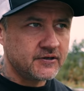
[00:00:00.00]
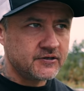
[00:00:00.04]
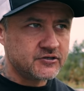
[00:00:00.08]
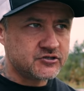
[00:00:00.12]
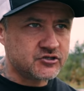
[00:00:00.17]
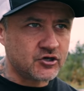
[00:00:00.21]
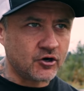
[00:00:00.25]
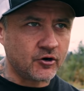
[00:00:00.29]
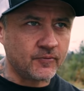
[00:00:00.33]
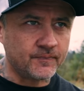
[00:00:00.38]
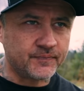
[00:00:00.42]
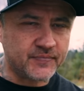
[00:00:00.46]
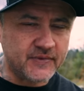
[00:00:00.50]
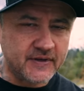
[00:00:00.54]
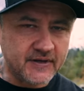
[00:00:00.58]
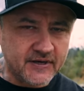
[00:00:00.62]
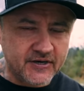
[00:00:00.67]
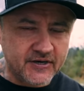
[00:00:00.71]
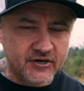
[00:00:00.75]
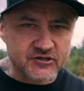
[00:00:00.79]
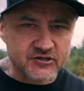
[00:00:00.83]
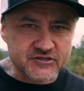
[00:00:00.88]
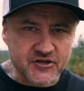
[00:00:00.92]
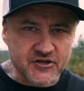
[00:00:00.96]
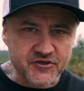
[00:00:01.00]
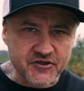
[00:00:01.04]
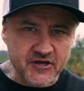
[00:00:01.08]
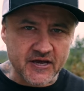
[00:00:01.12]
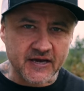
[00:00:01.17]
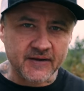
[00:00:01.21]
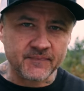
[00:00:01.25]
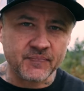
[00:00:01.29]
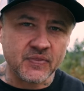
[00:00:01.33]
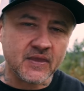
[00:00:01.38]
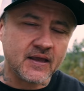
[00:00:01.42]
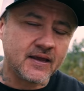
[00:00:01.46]
So here's the
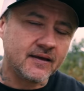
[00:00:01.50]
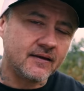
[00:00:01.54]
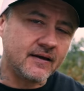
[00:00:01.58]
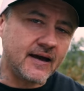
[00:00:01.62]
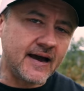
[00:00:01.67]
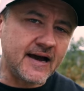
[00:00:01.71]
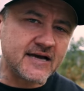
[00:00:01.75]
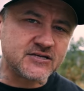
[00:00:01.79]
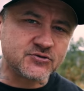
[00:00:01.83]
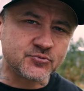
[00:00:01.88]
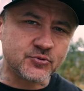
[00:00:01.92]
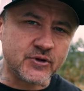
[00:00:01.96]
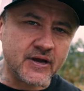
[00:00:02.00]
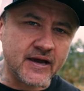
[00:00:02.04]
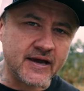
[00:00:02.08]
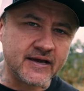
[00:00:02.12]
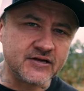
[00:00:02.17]
thing as we